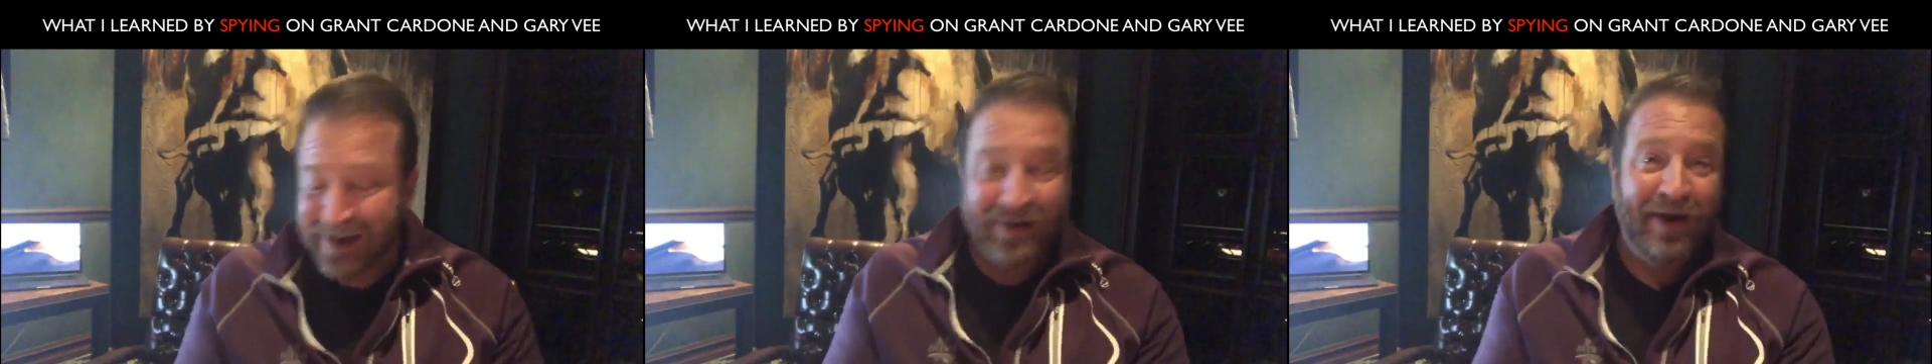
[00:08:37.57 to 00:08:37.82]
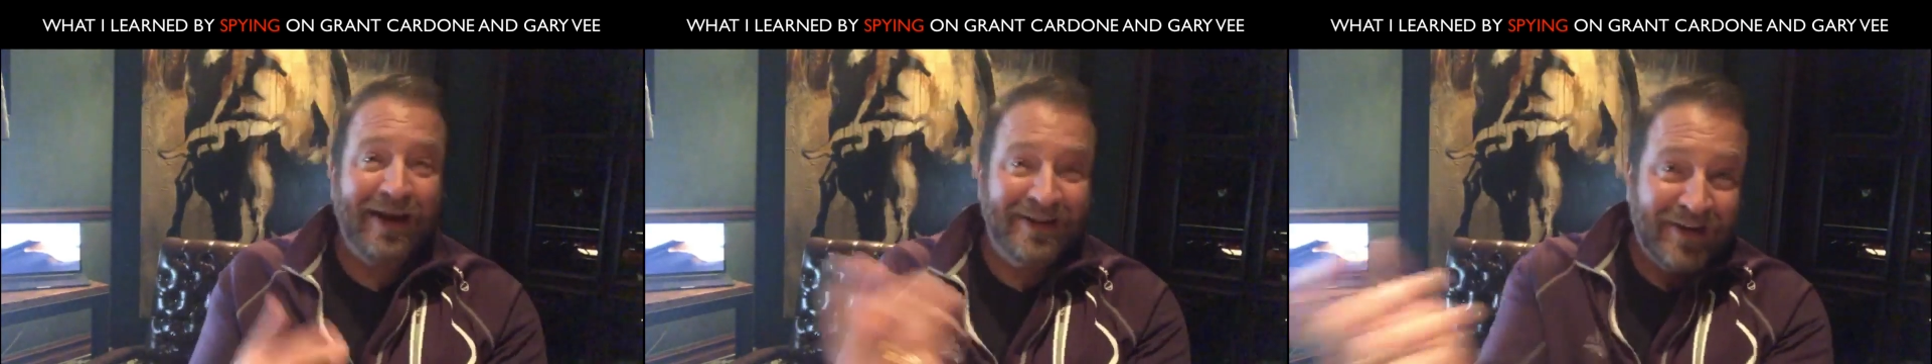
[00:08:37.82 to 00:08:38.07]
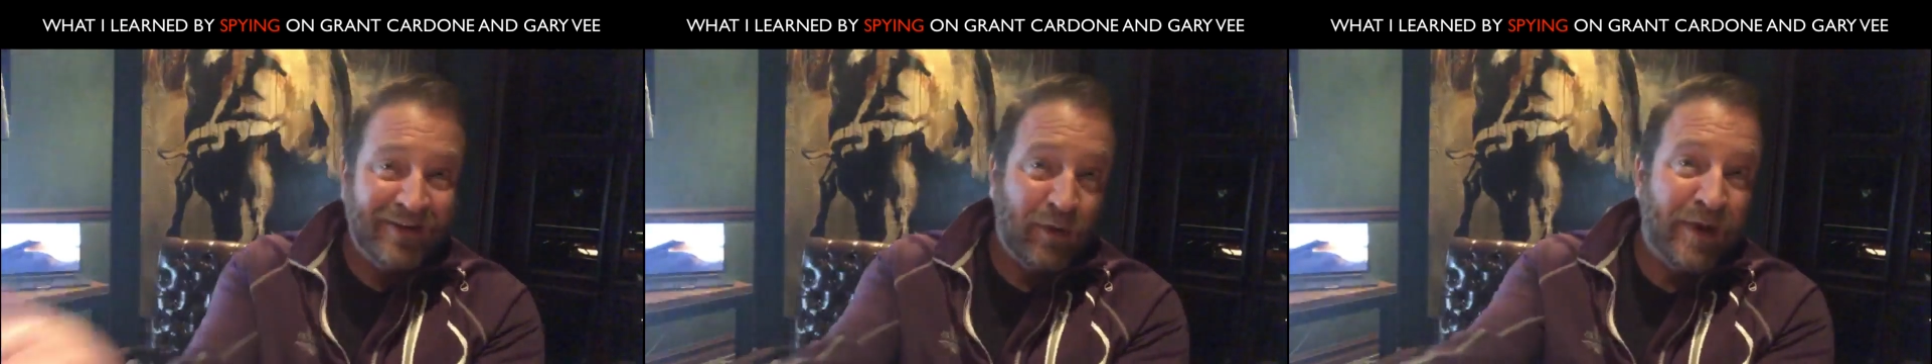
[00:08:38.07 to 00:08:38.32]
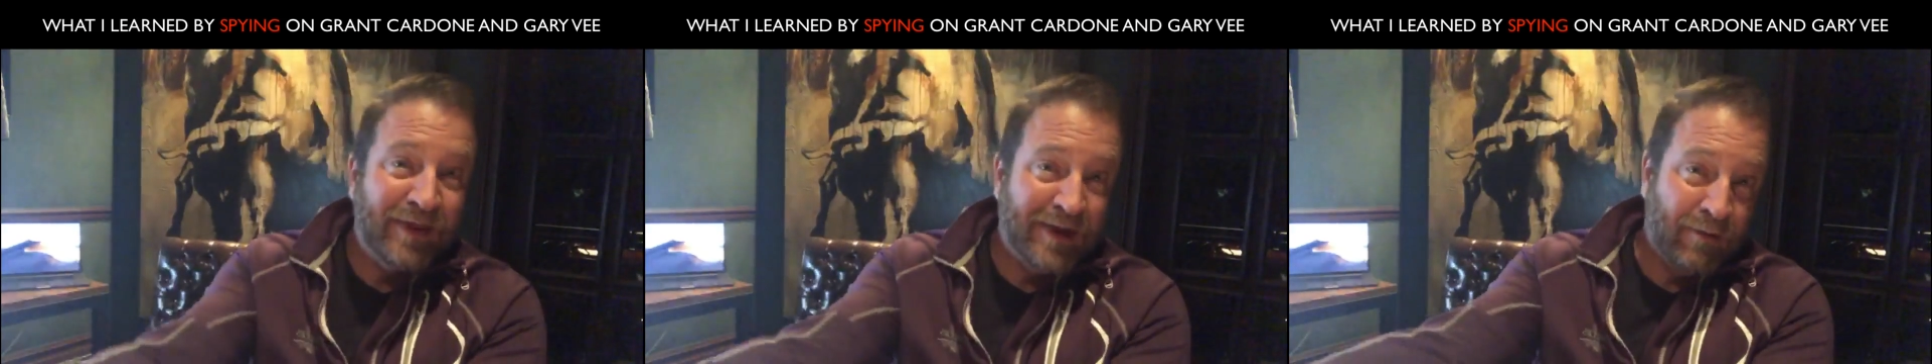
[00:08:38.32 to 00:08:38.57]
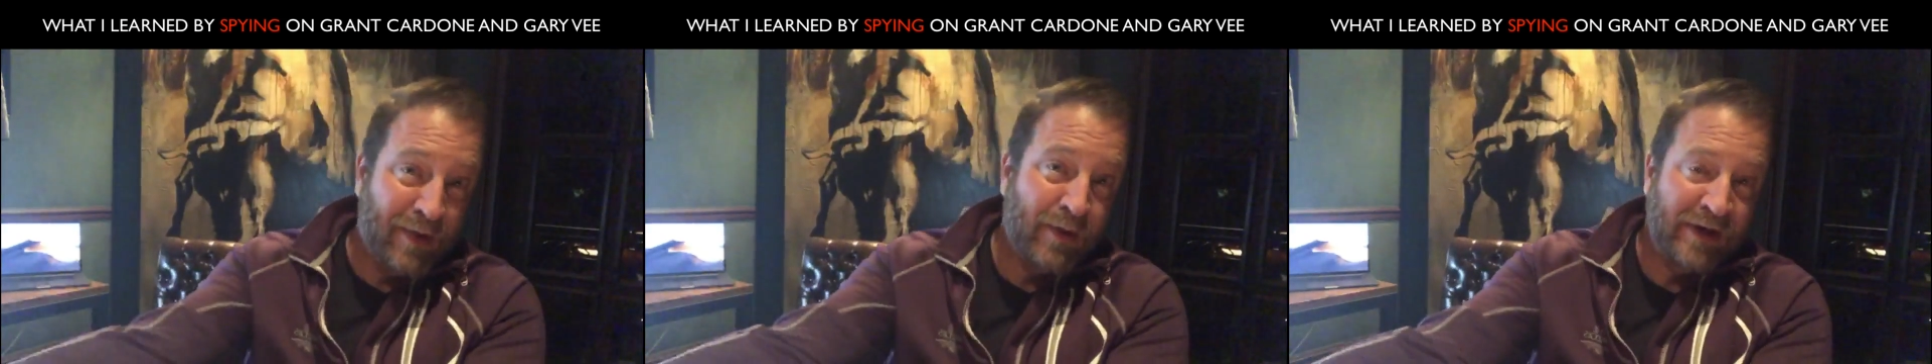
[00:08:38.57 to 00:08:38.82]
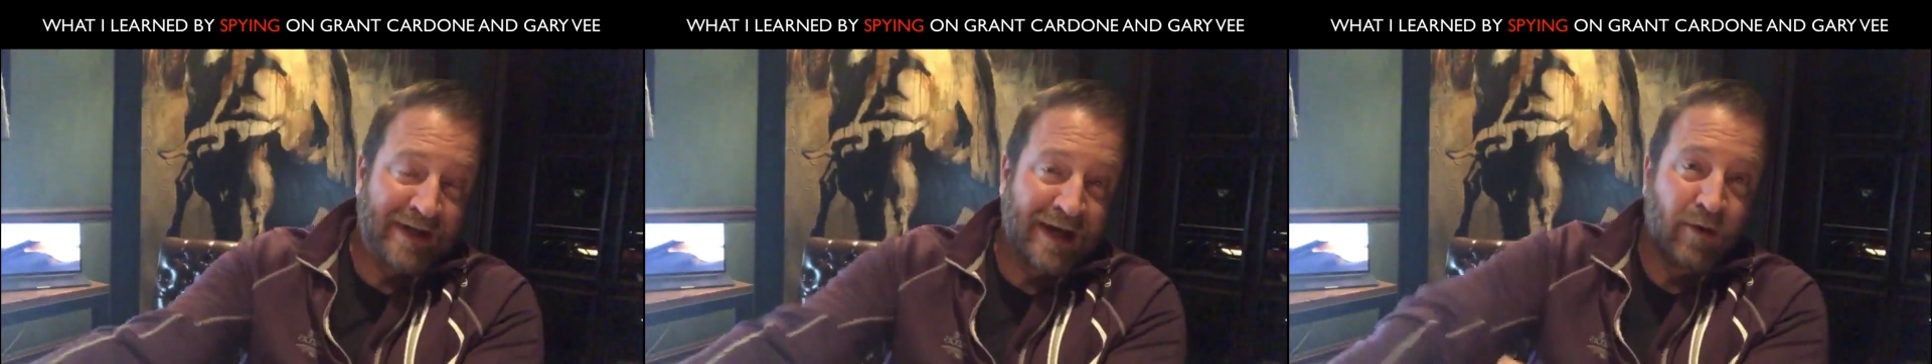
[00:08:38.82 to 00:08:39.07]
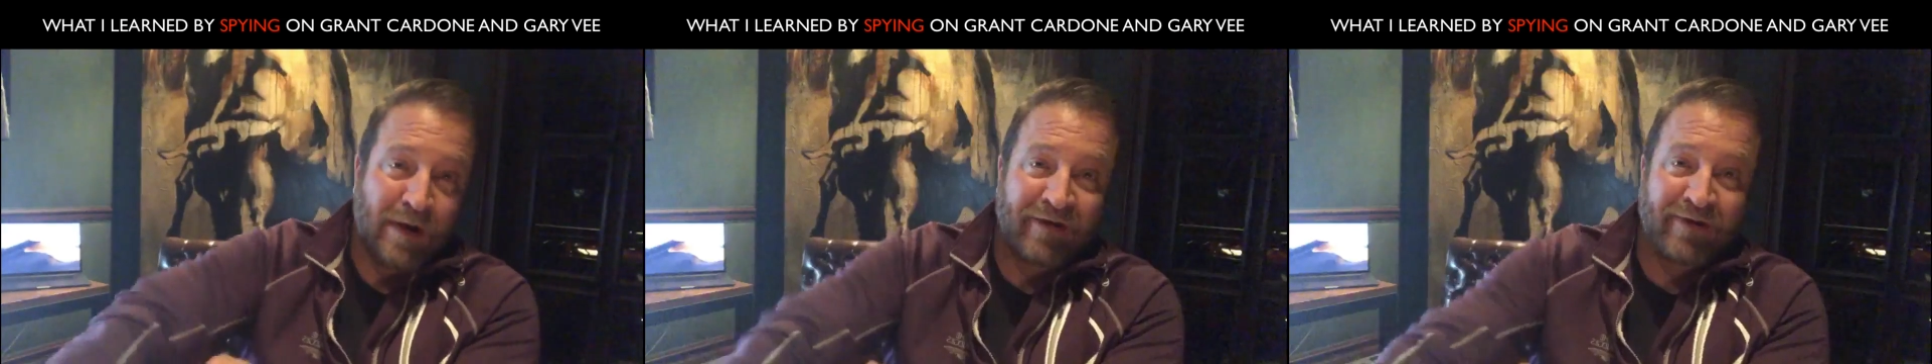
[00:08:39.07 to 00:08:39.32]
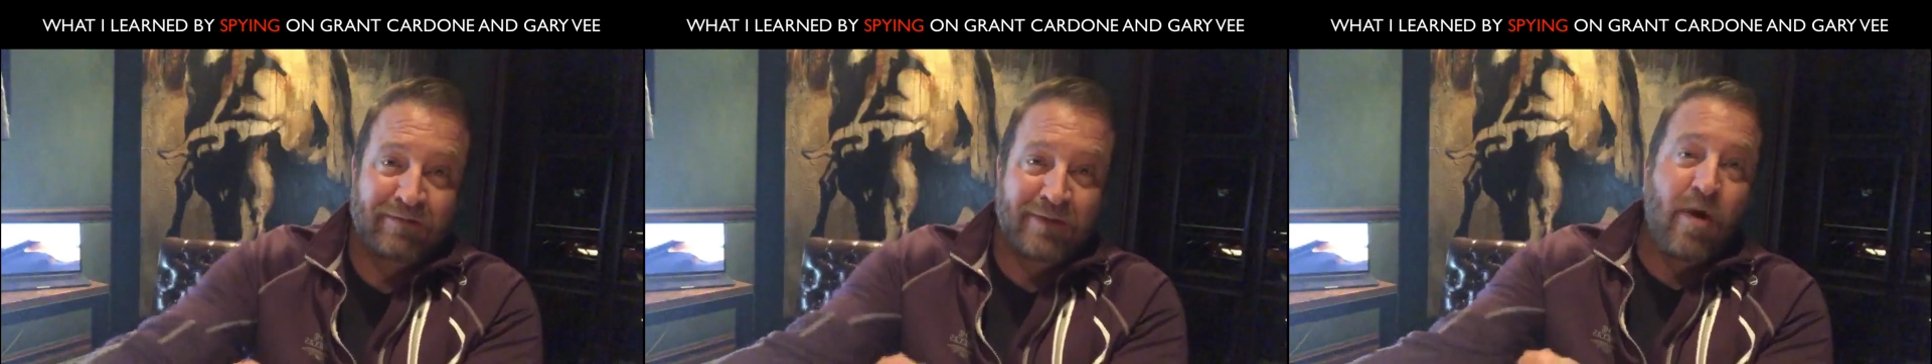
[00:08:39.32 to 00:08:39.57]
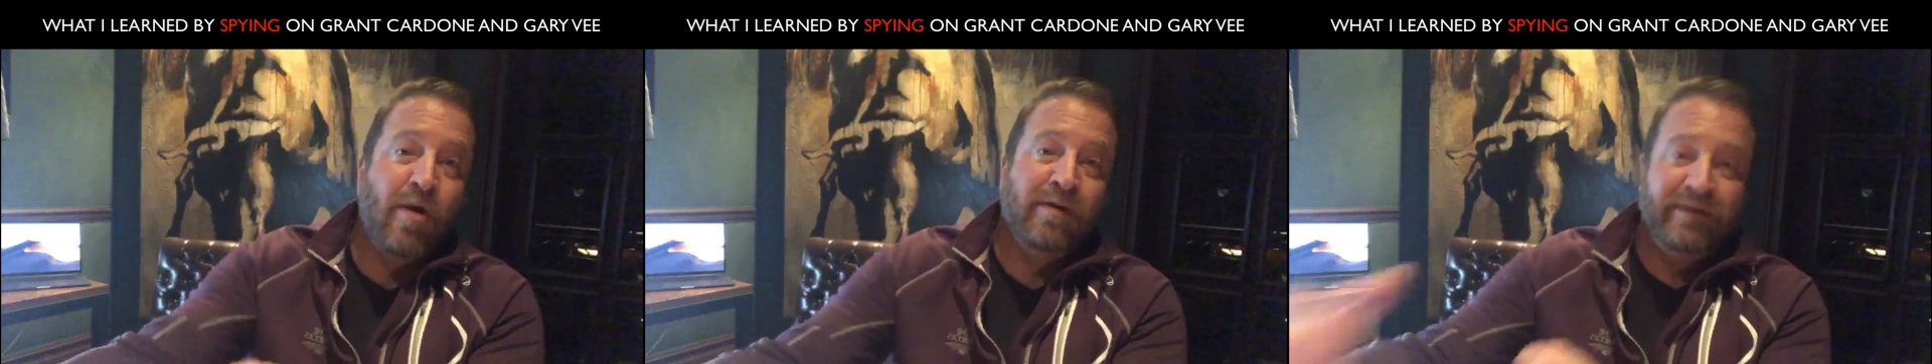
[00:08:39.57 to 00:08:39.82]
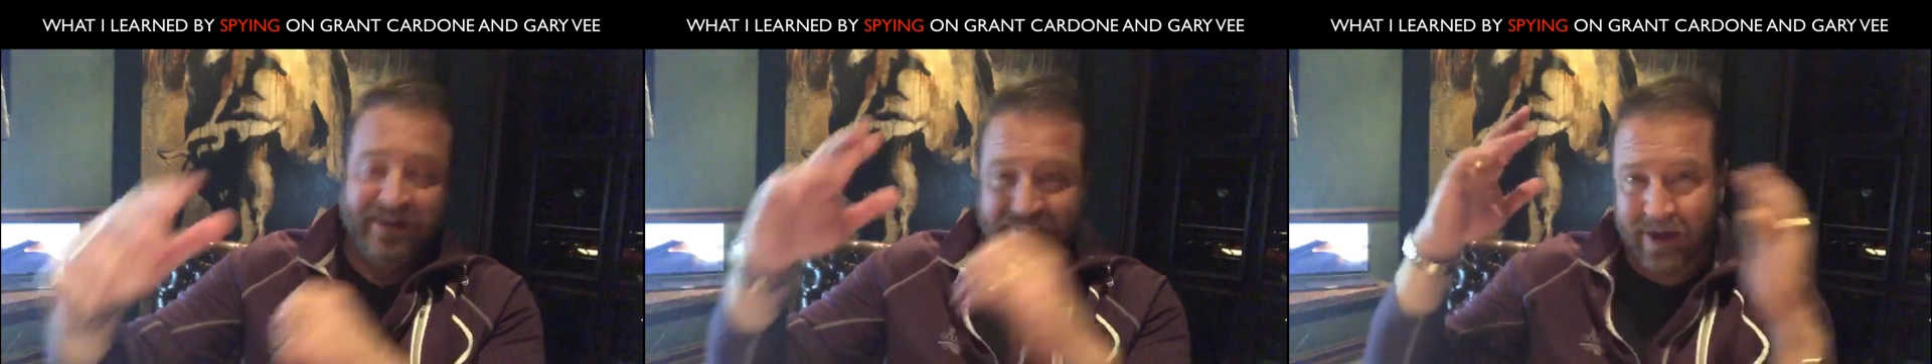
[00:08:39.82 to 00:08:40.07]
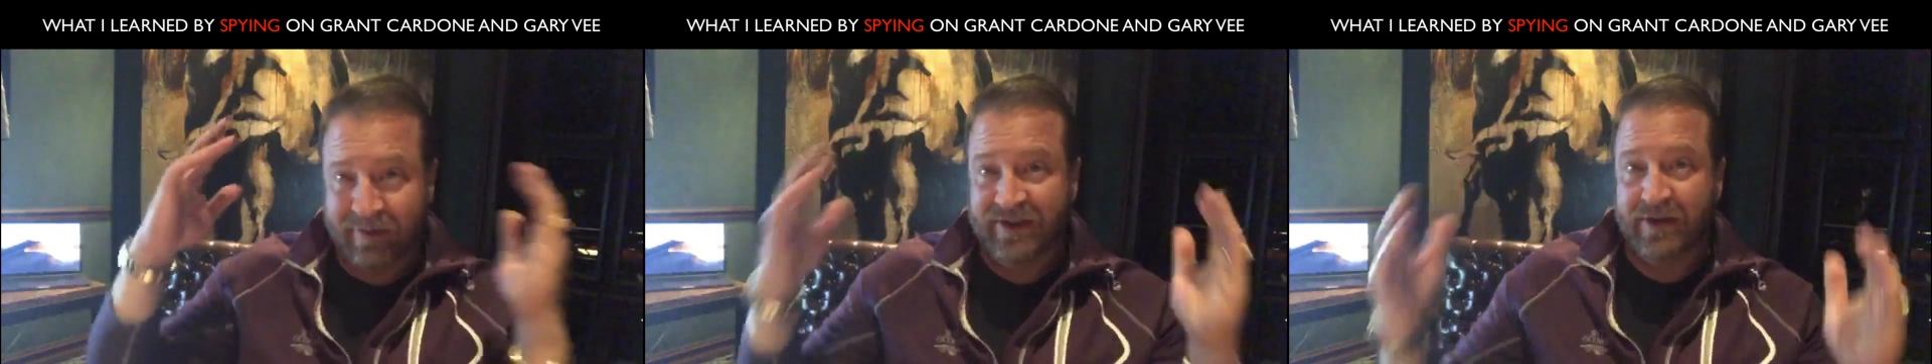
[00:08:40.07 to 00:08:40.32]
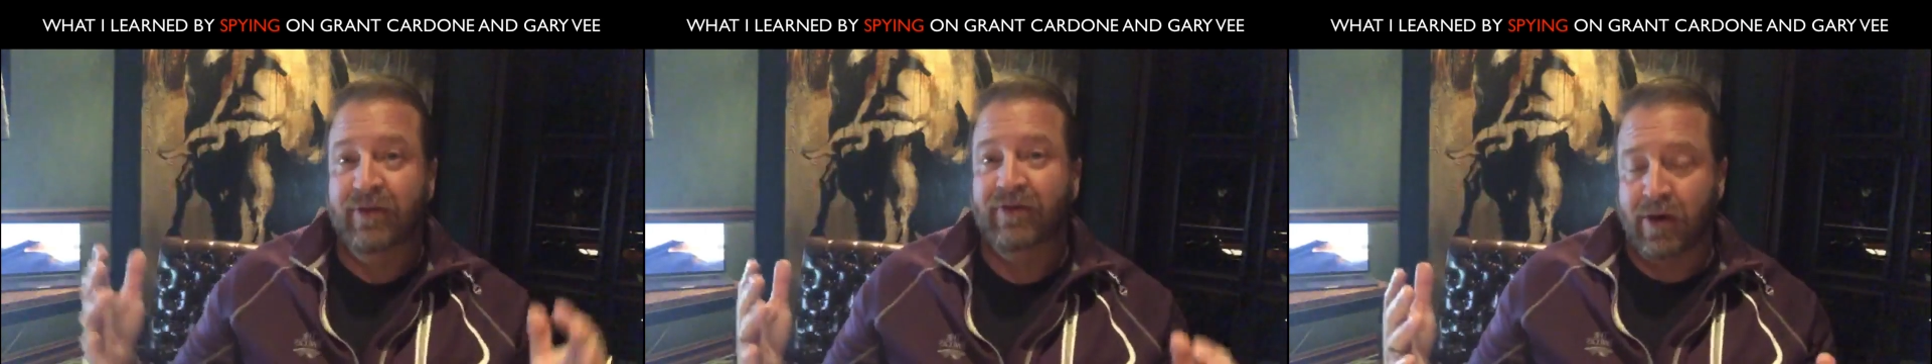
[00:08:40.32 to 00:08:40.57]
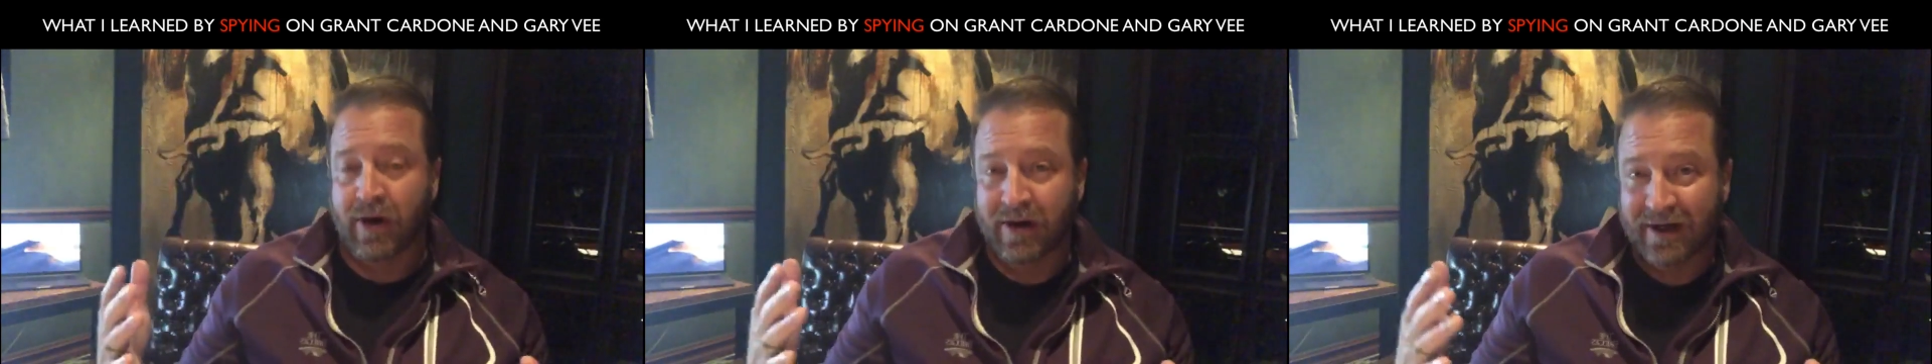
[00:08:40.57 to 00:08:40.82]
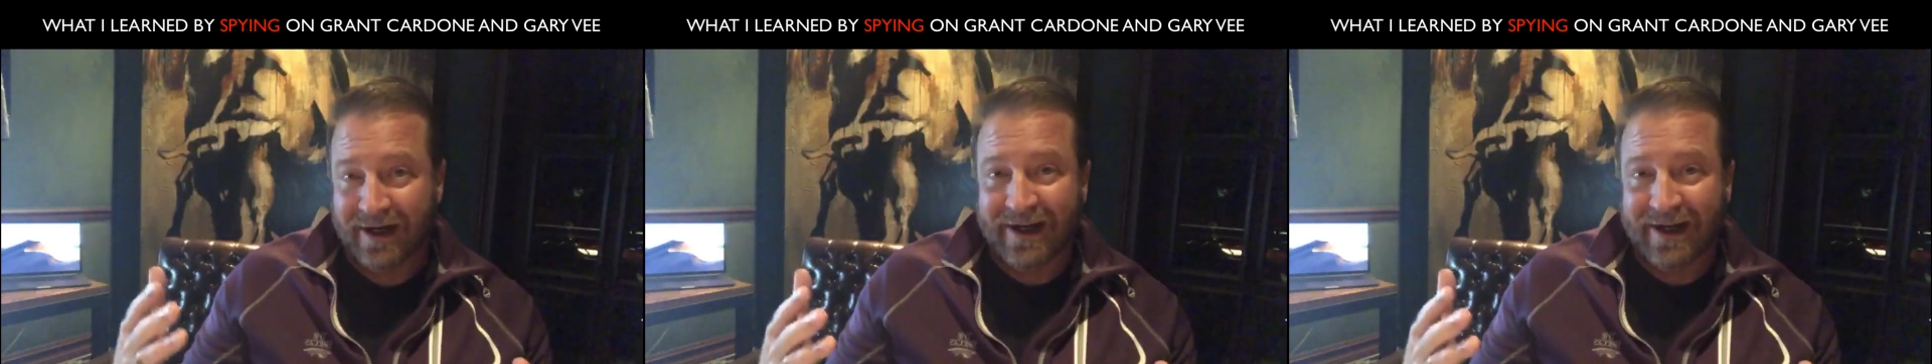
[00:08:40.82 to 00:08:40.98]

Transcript: So I guess here's one thing we want to take away from all of this stuff so far.